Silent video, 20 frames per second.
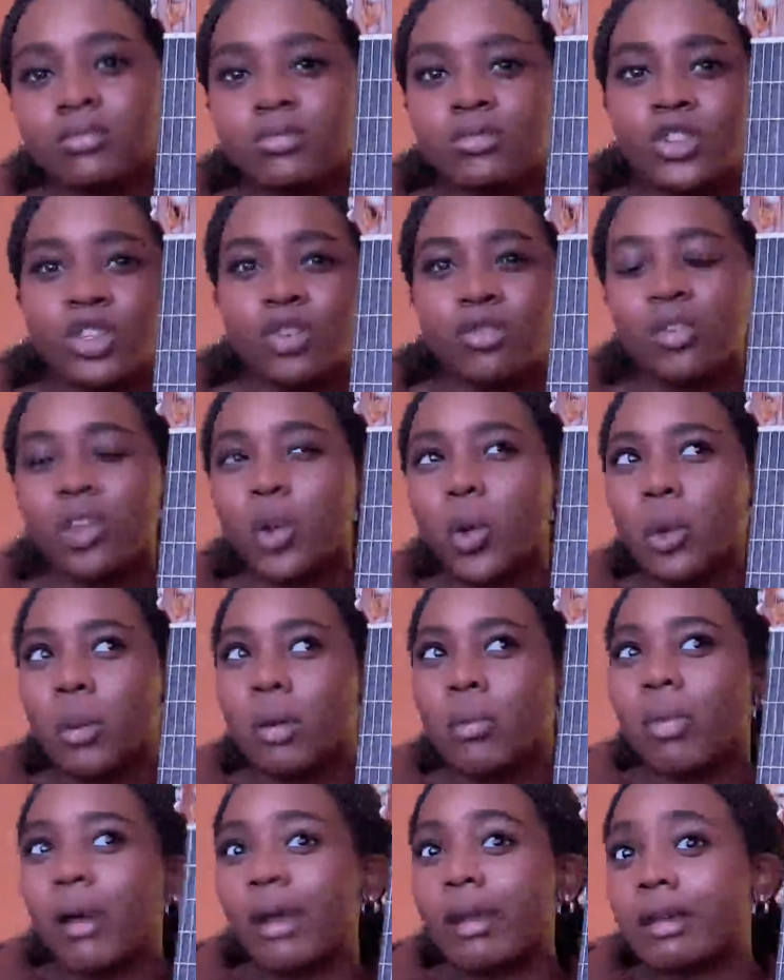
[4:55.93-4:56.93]
don't really want to
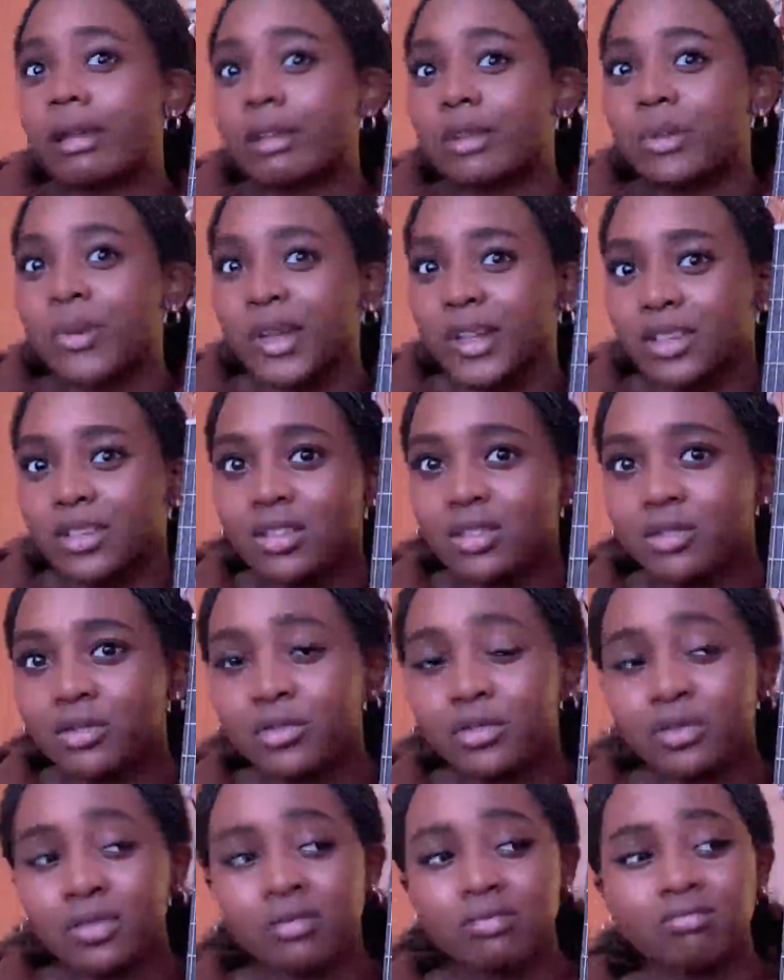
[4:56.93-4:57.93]
be buying
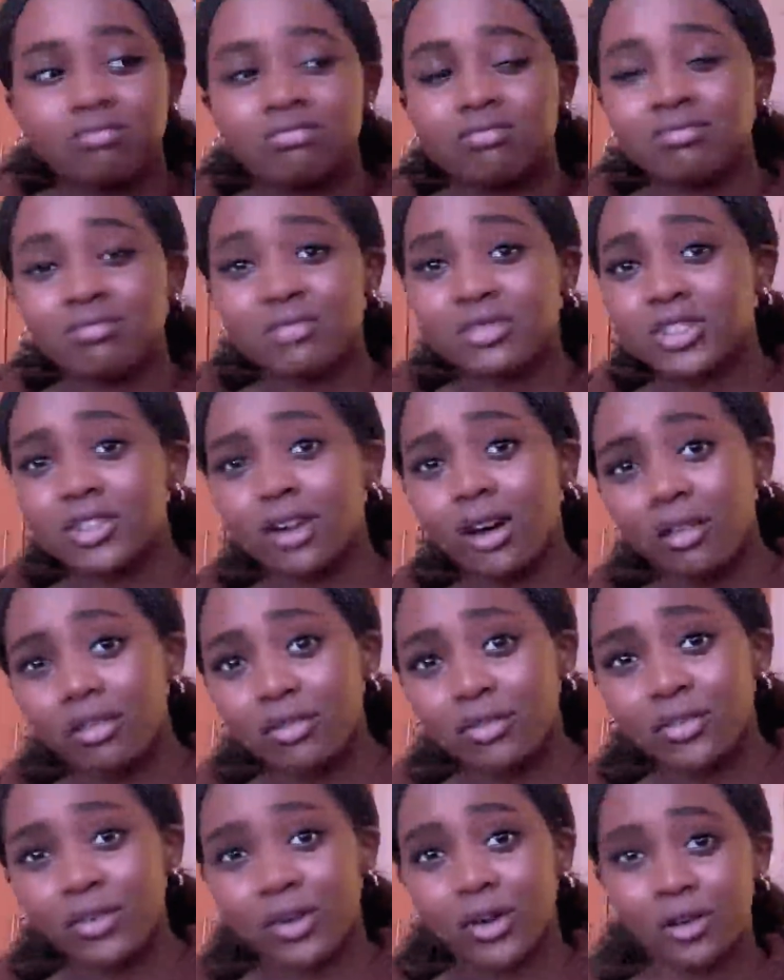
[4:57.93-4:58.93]
expensive stuff
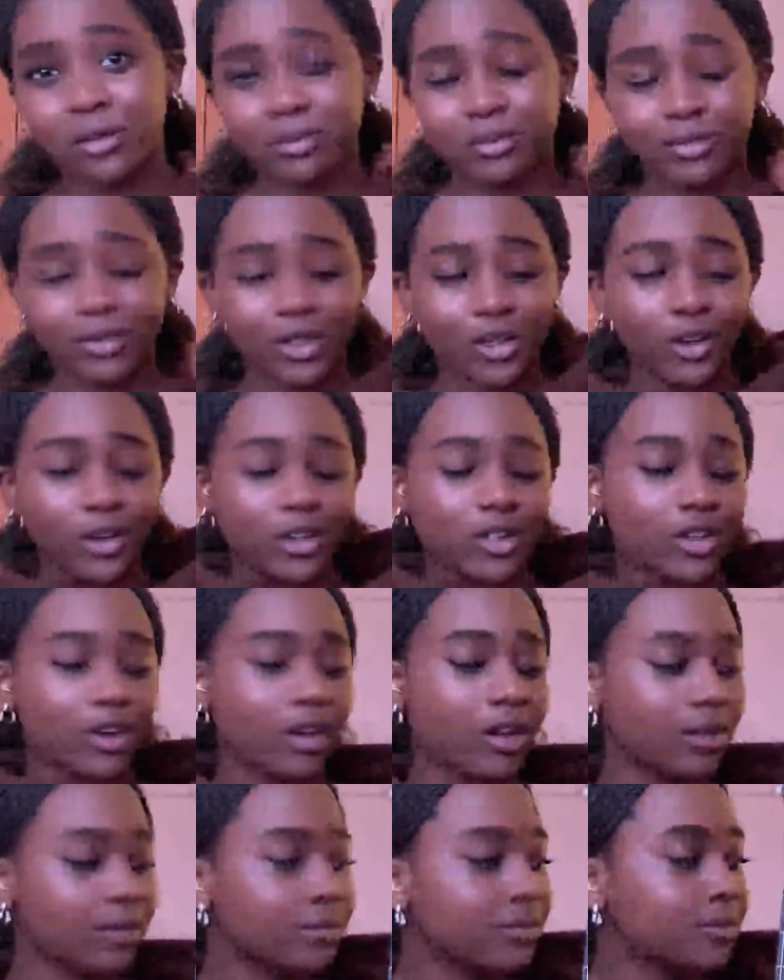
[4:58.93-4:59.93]
for your
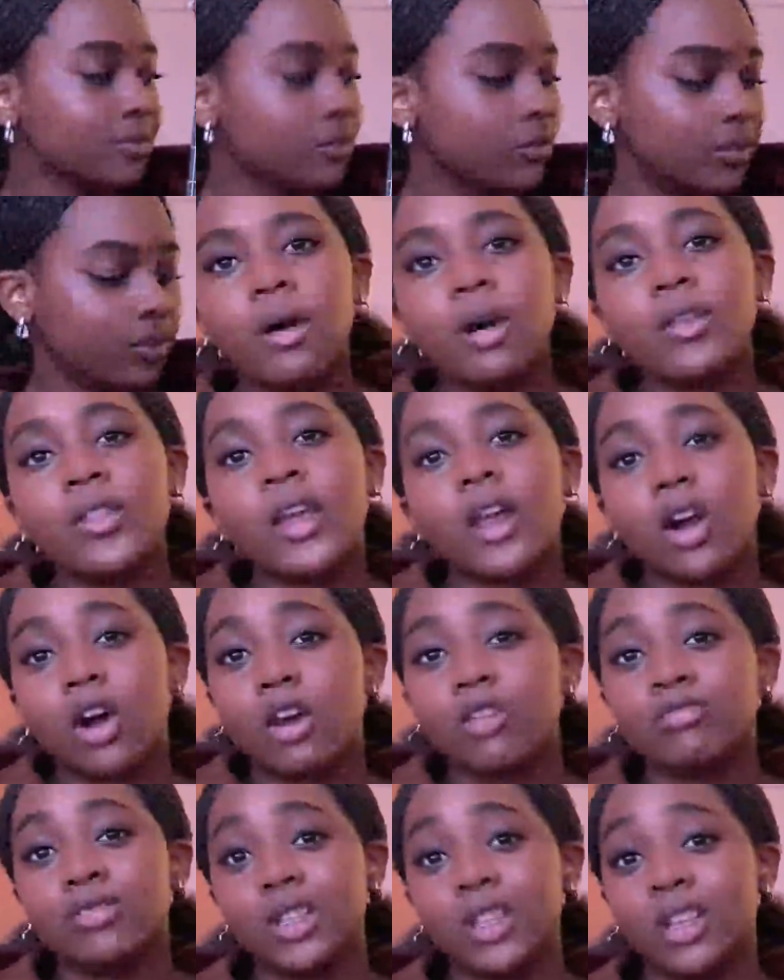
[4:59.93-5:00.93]
guitar. but they are
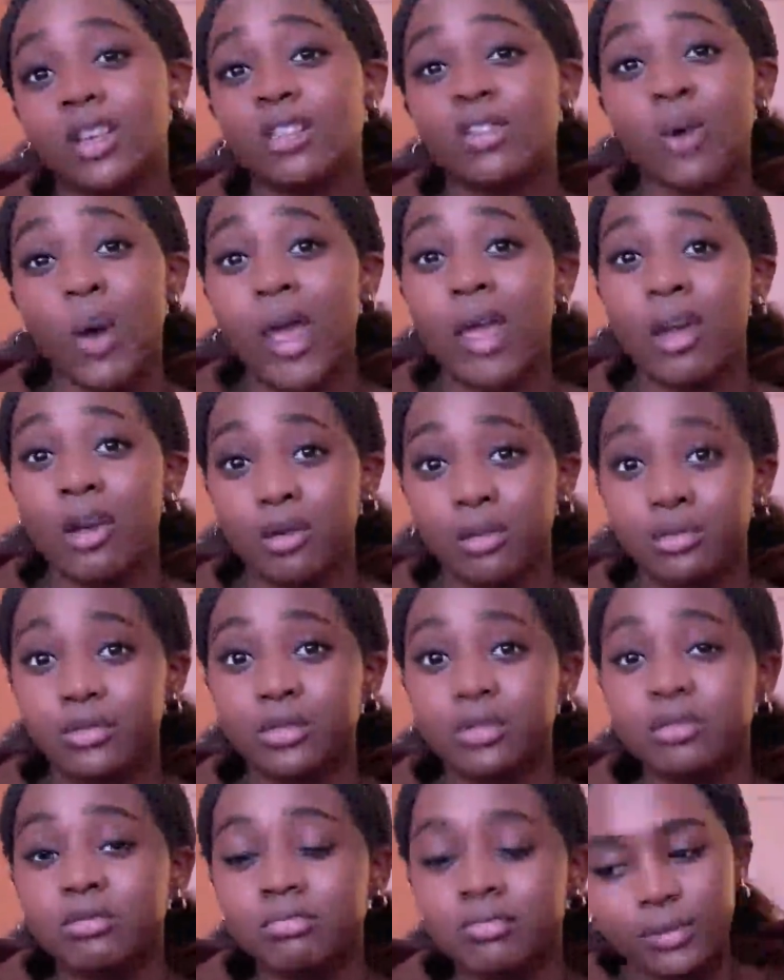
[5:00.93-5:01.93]
really quite
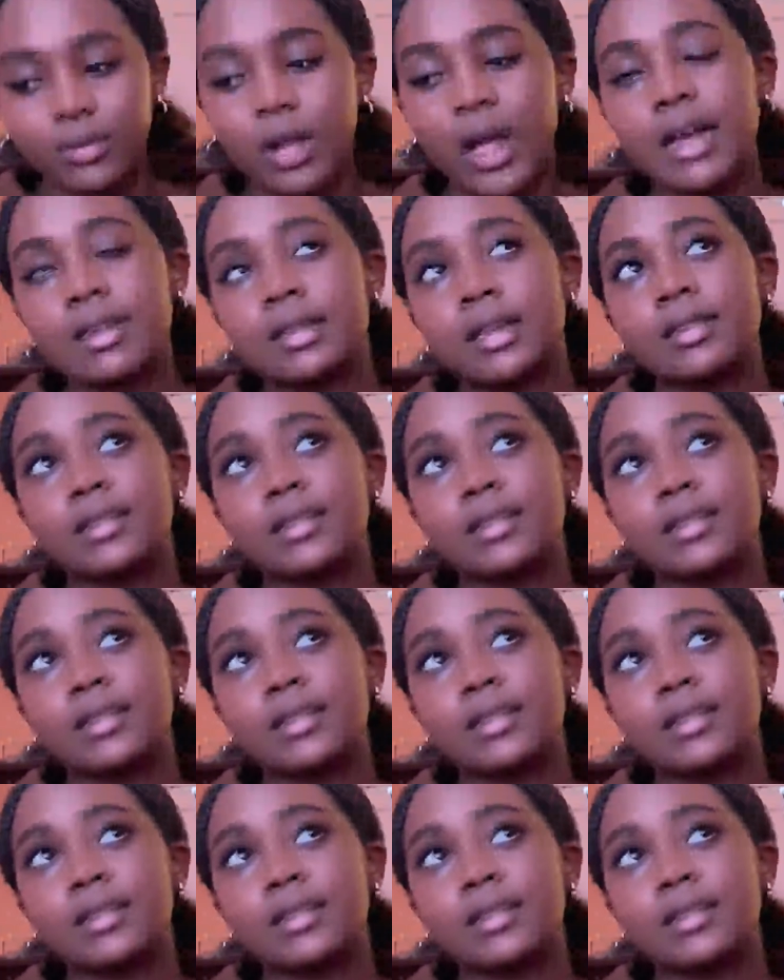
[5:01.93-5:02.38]
helpful. As I